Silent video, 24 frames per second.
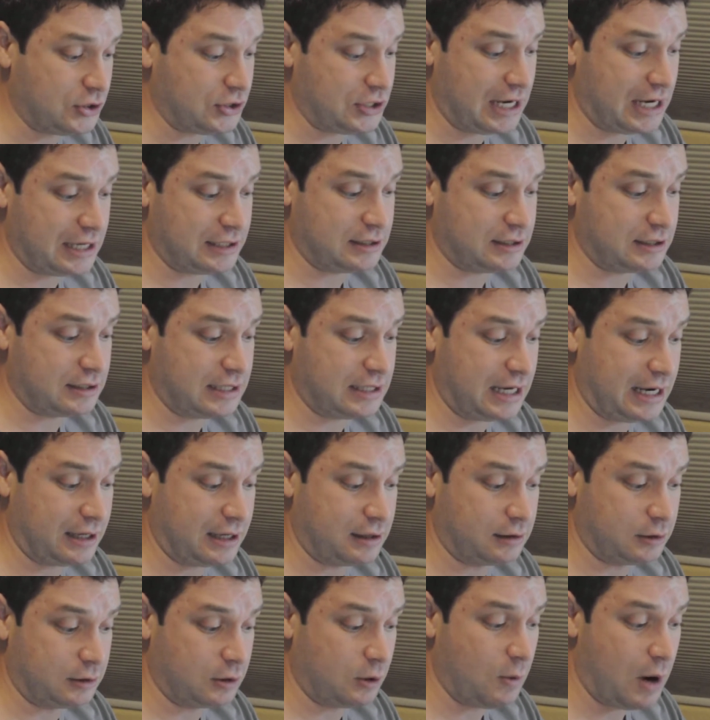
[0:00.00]
it just has to
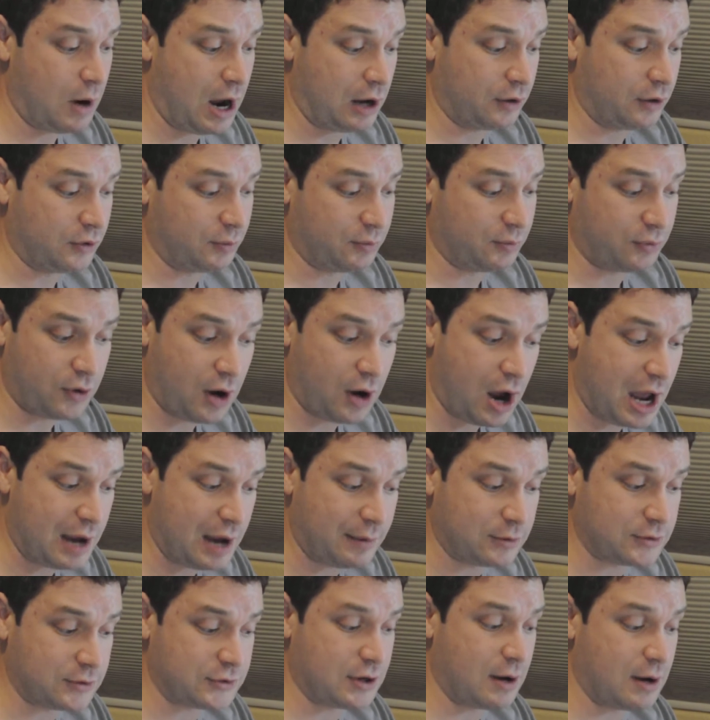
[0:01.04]
take a little while to
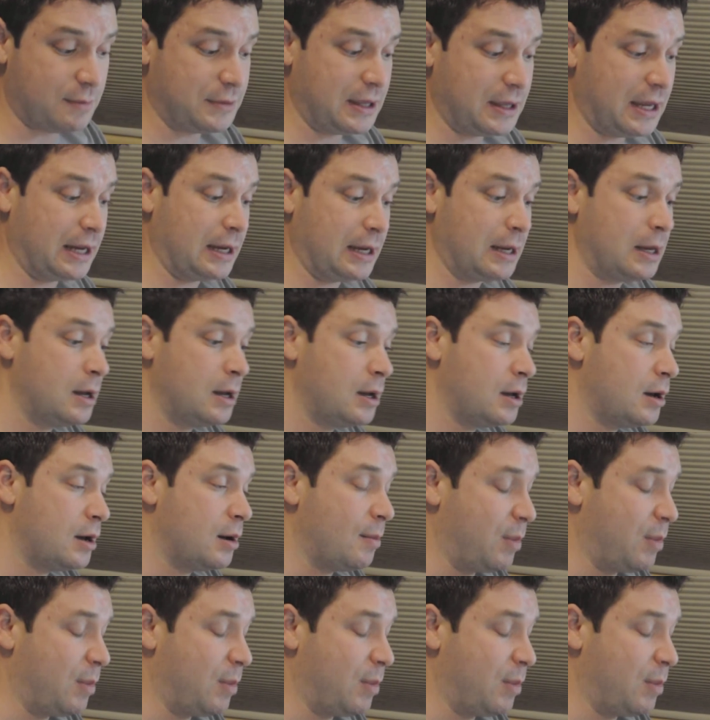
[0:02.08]
prime or something,